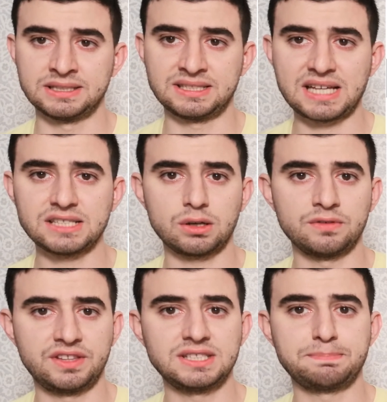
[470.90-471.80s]
The size
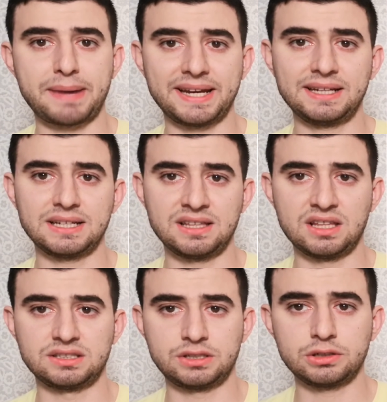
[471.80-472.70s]
of this padding is
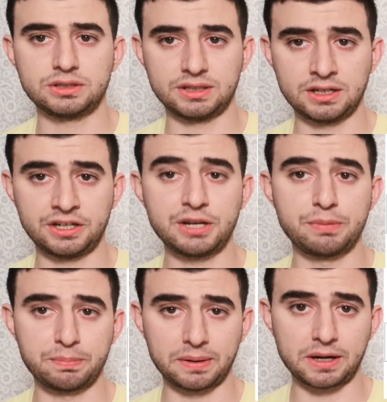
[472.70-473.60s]
the third
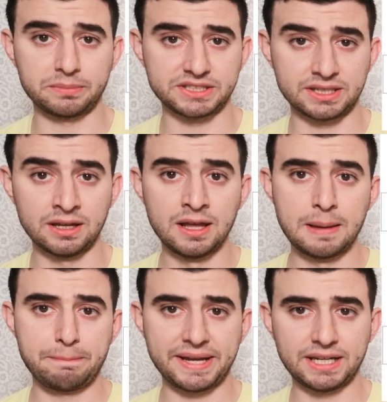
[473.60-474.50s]
hyperparameter.
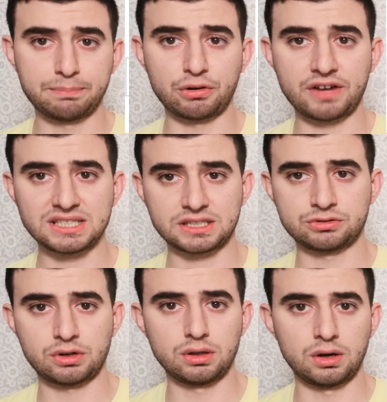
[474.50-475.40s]
Padding provides
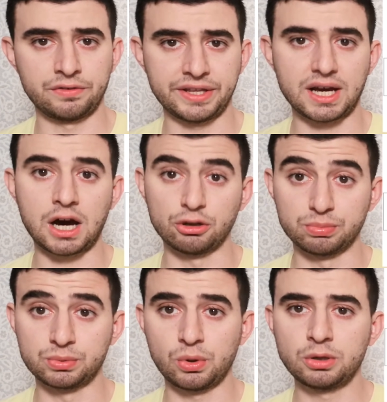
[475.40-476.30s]
control of the
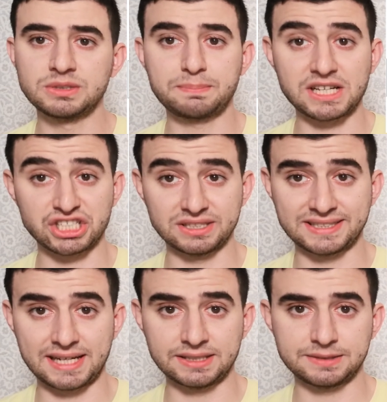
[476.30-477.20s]
output volume special
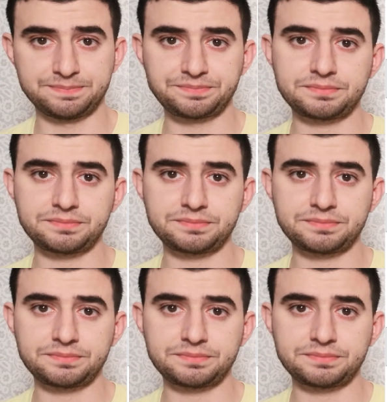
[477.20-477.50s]
size.